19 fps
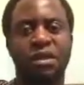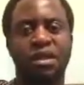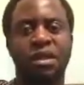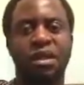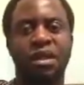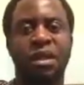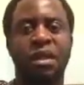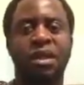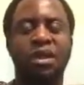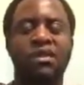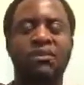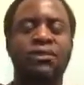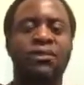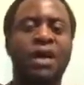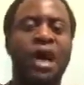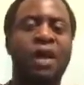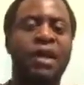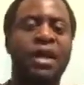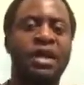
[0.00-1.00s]
If
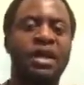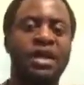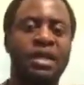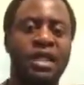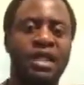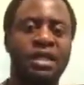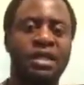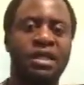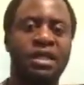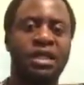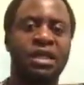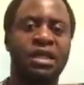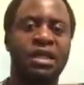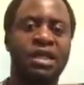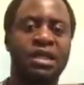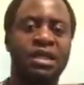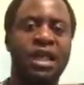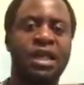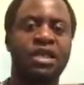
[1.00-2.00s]
our leaders
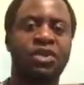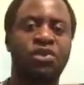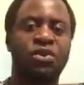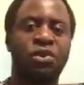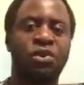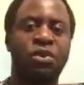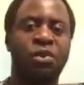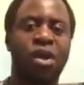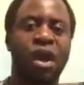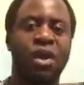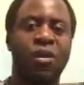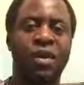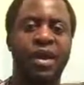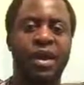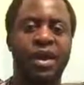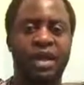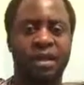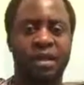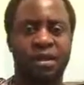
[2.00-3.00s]
decide to look
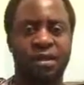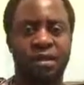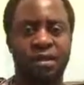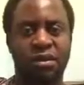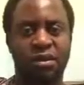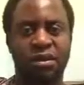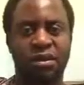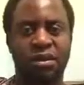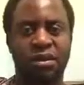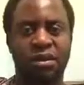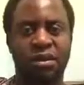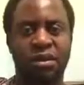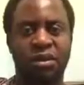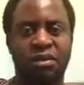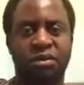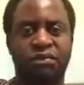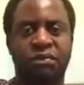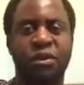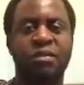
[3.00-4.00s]
away
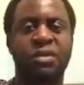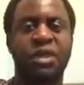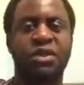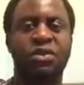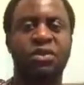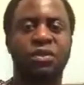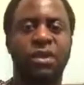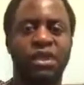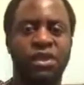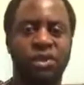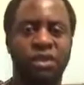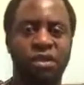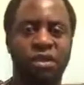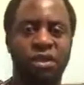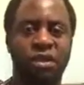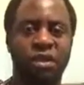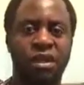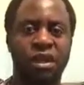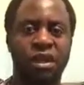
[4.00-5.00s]
from the
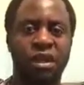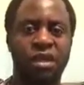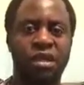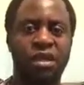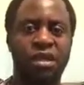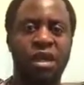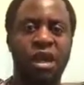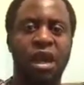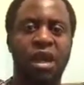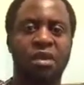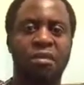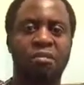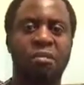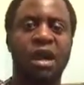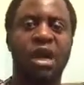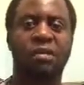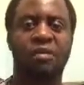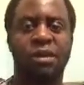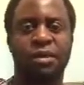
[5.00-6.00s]
situation in
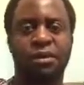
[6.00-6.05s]
Myanmar,